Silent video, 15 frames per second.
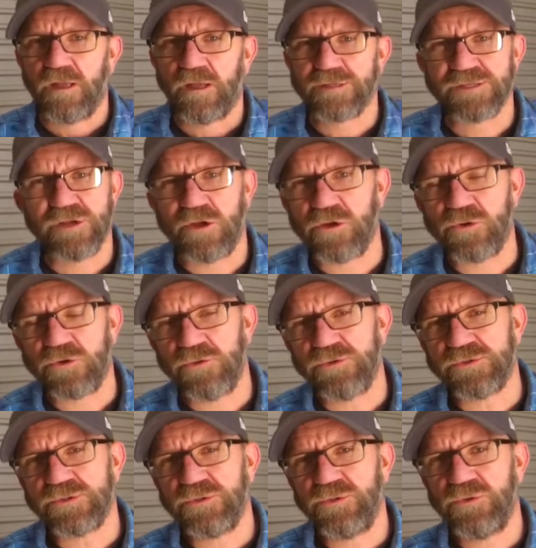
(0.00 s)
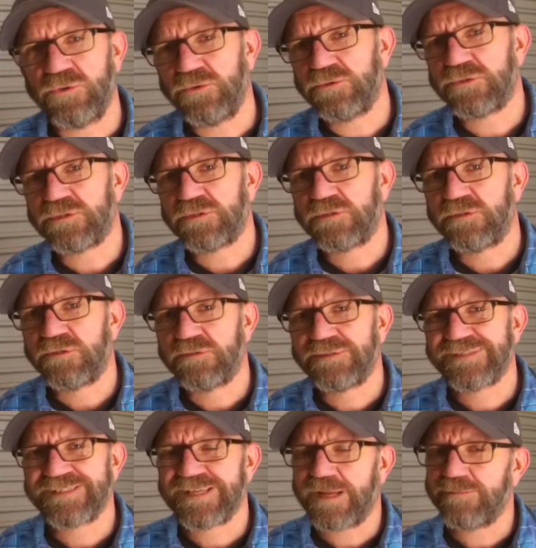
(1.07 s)
It's no good on the tools.
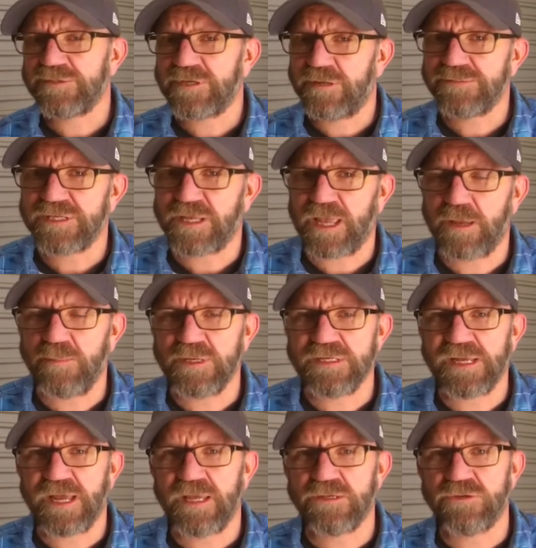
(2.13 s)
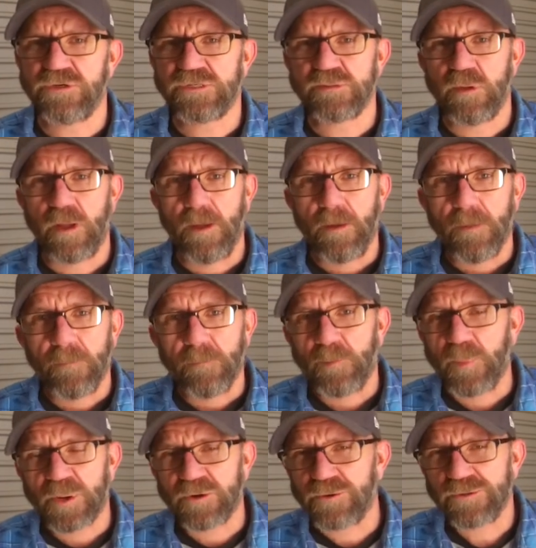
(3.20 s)
Sometimes it can be dangerous,
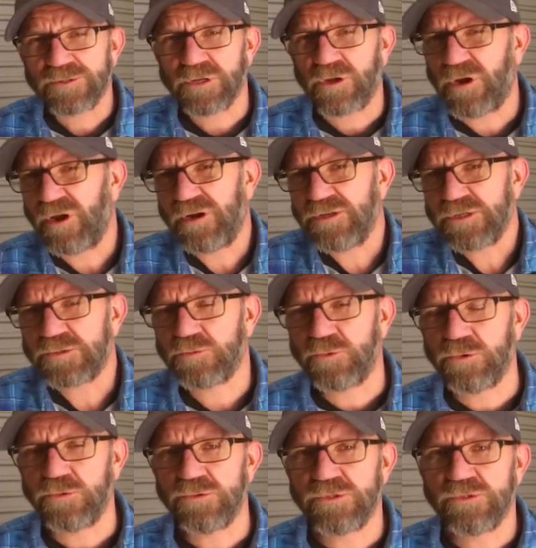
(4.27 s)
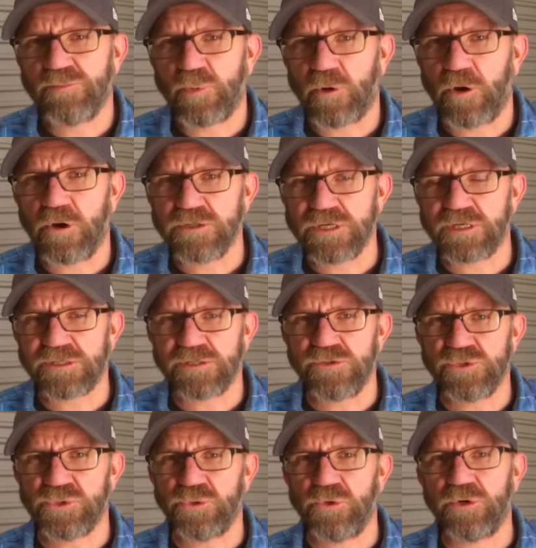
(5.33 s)
but it also kind of just ruins projects and
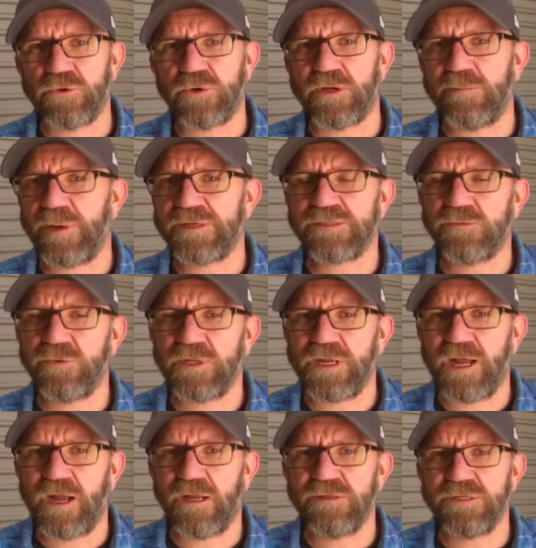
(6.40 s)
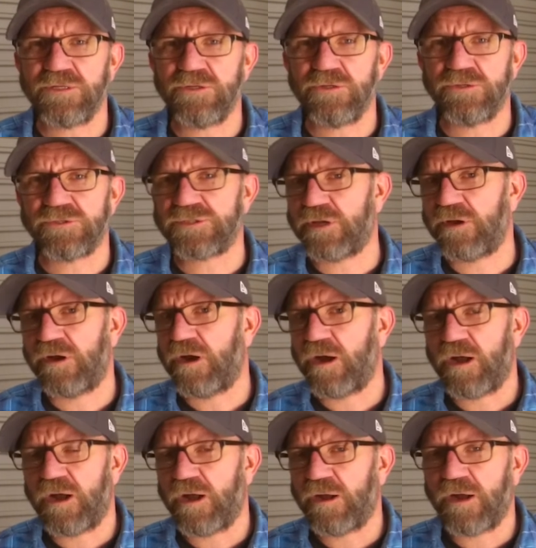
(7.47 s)
joinery. It makes it really hard to use. So
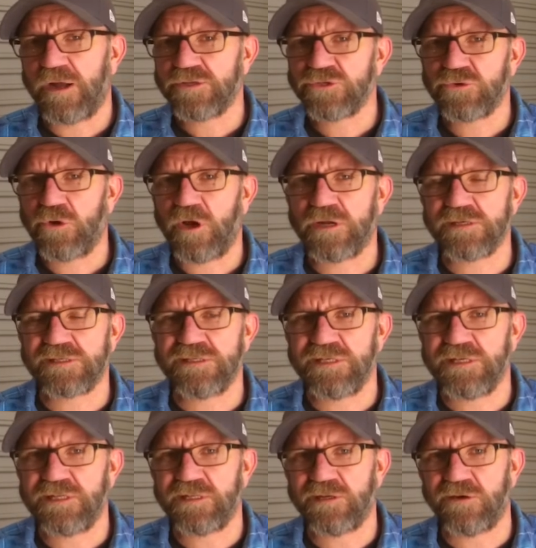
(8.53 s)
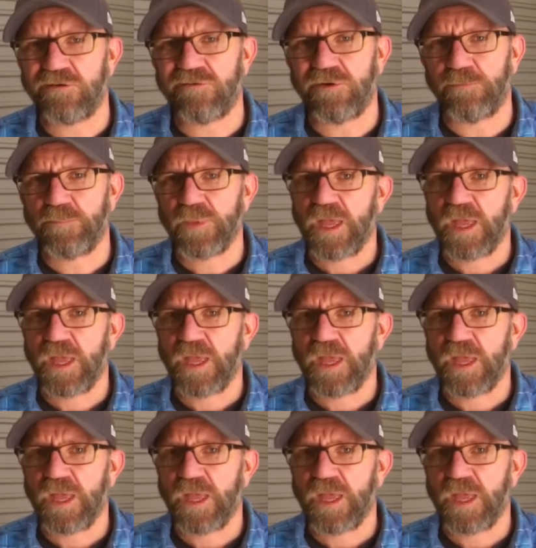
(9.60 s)
I try to steer clear of it.